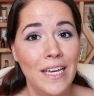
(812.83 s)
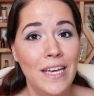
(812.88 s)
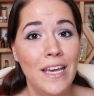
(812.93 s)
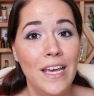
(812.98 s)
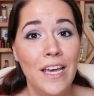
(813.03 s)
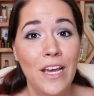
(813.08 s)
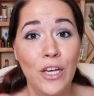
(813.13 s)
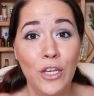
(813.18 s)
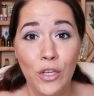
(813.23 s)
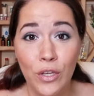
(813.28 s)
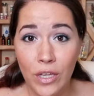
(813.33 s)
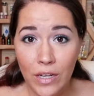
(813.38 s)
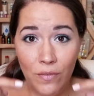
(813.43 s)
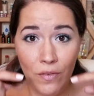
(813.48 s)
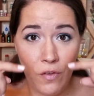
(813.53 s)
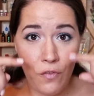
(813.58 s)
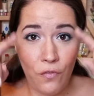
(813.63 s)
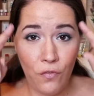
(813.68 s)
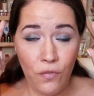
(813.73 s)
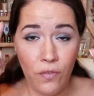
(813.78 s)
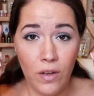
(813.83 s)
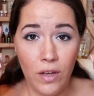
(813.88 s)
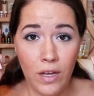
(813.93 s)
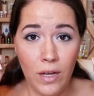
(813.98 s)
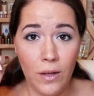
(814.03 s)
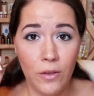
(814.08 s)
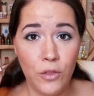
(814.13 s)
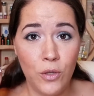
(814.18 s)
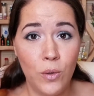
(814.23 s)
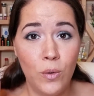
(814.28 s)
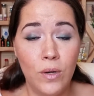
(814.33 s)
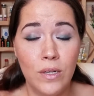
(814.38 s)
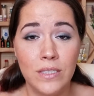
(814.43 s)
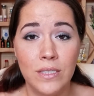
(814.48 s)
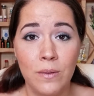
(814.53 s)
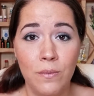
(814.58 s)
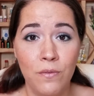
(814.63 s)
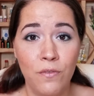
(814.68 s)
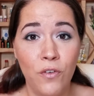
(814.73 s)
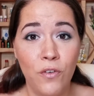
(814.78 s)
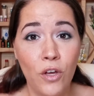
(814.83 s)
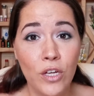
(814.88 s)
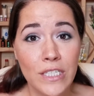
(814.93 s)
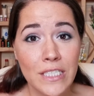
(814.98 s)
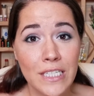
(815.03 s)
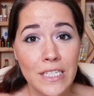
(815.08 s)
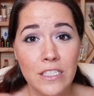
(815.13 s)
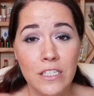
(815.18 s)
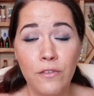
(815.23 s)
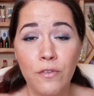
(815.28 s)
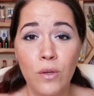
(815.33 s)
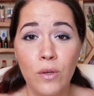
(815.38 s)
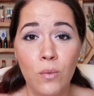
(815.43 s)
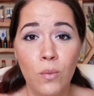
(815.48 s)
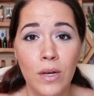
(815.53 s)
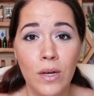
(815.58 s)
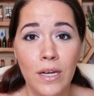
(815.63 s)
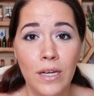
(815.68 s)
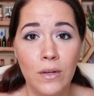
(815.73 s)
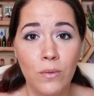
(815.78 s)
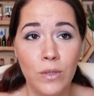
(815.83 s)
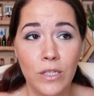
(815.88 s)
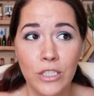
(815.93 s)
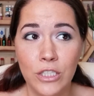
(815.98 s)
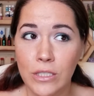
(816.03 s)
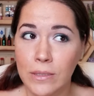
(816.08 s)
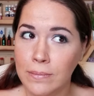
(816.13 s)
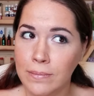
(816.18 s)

You can even throw on some falsies if you want, which